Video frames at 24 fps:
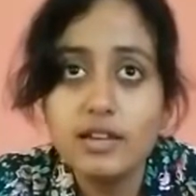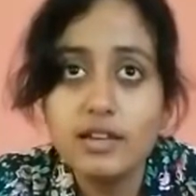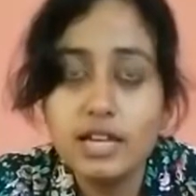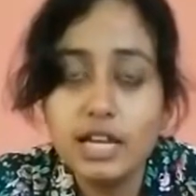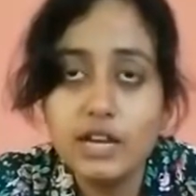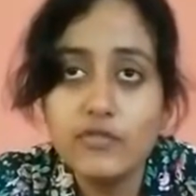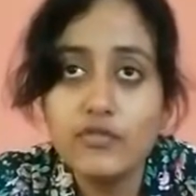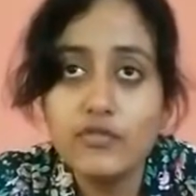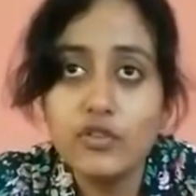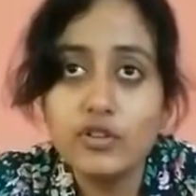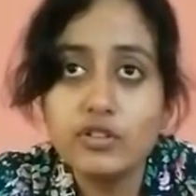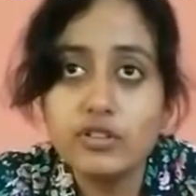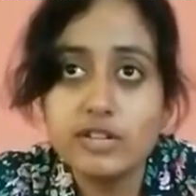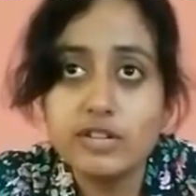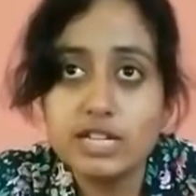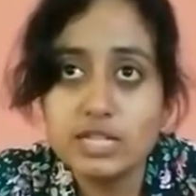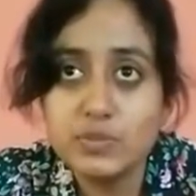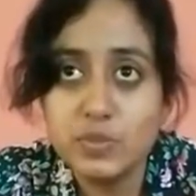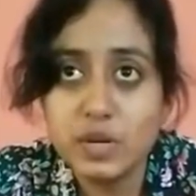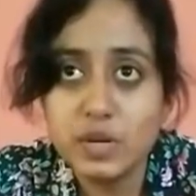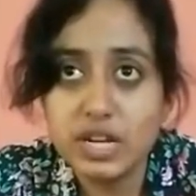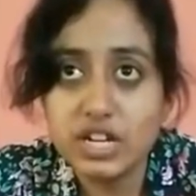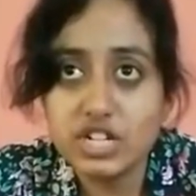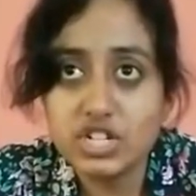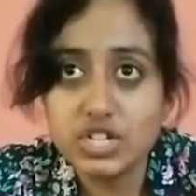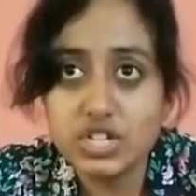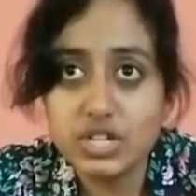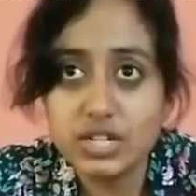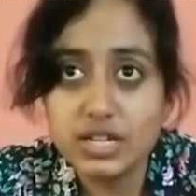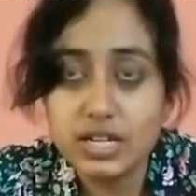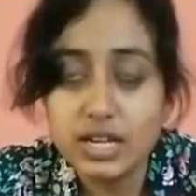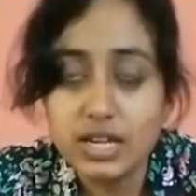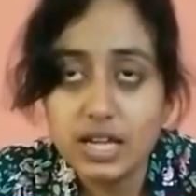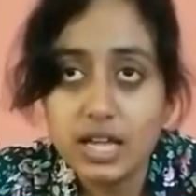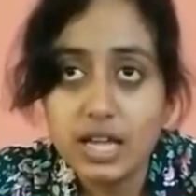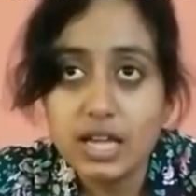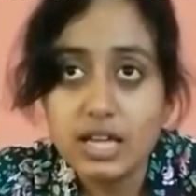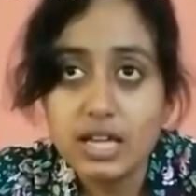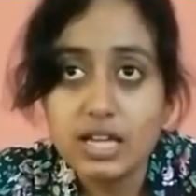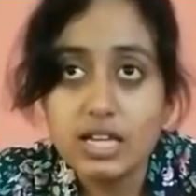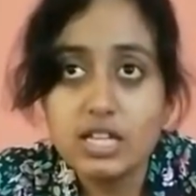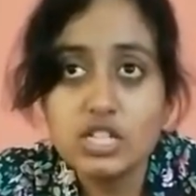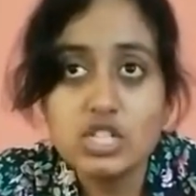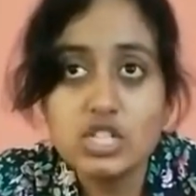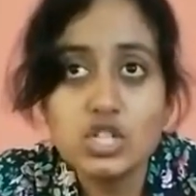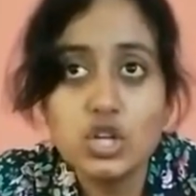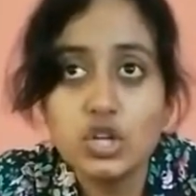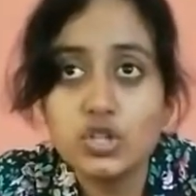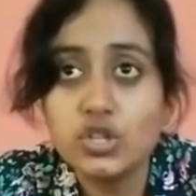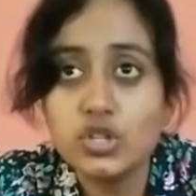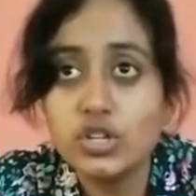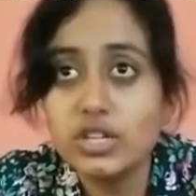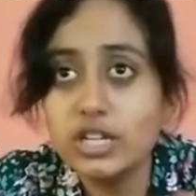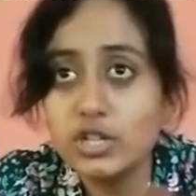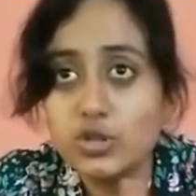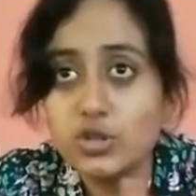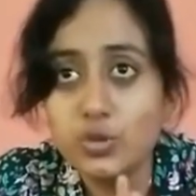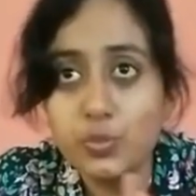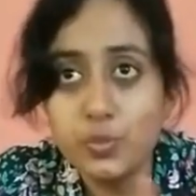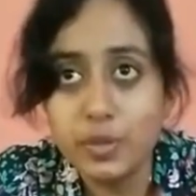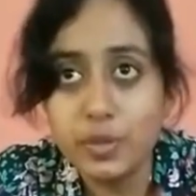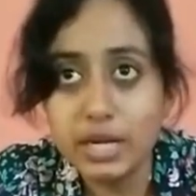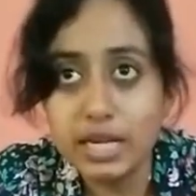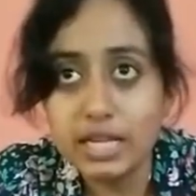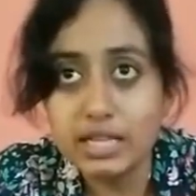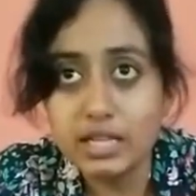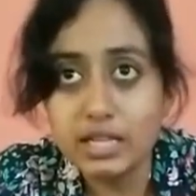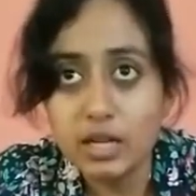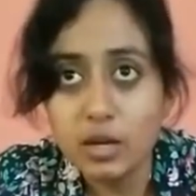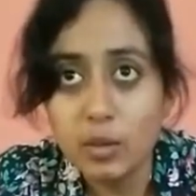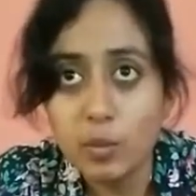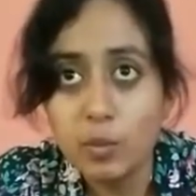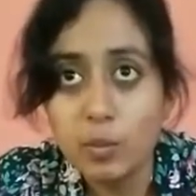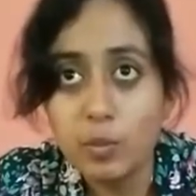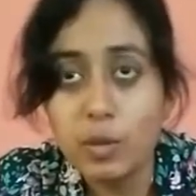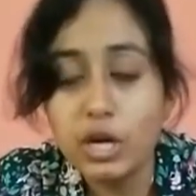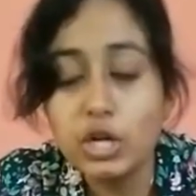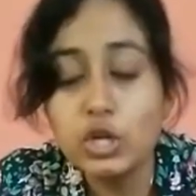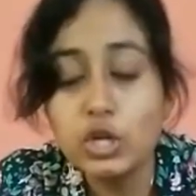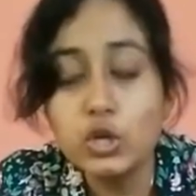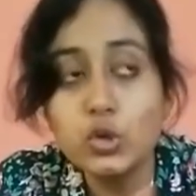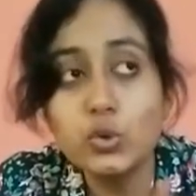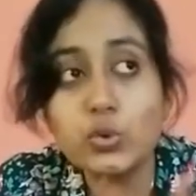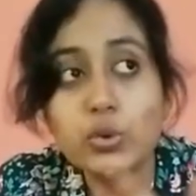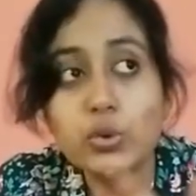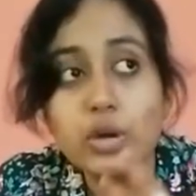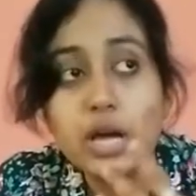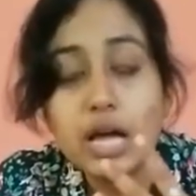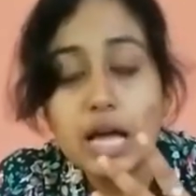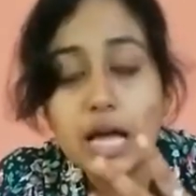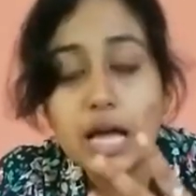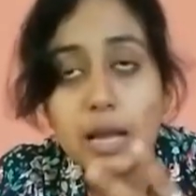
need for the respiration is not only to breathe but to